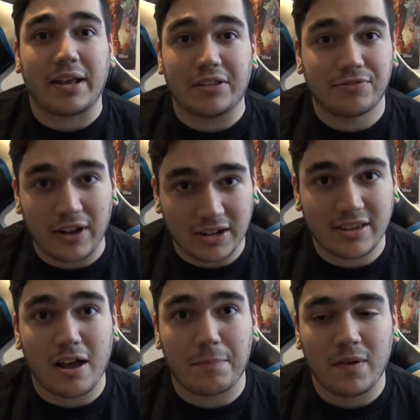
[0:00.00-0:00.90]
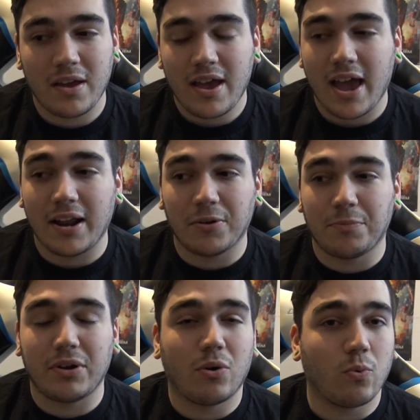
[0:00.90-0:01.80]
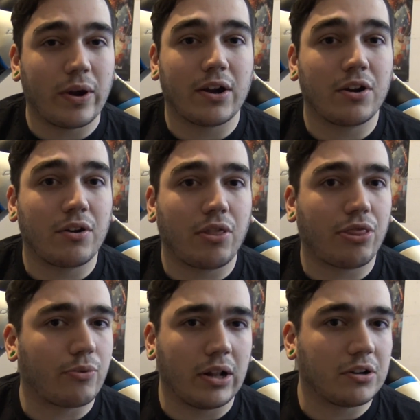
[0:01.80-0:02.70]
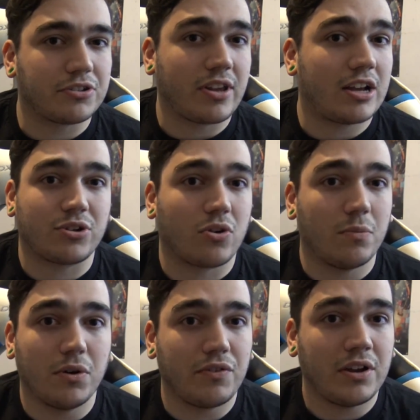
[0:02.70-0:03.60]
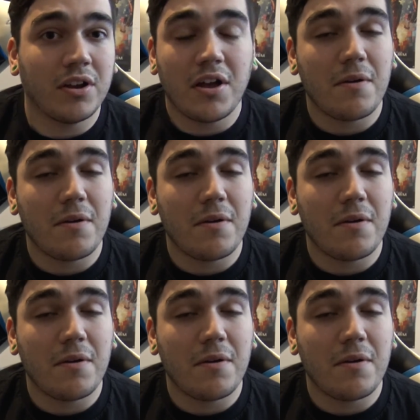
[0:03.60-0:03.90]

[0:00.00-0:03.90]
It's fucked up, and it would be a weird thriller/horror movie,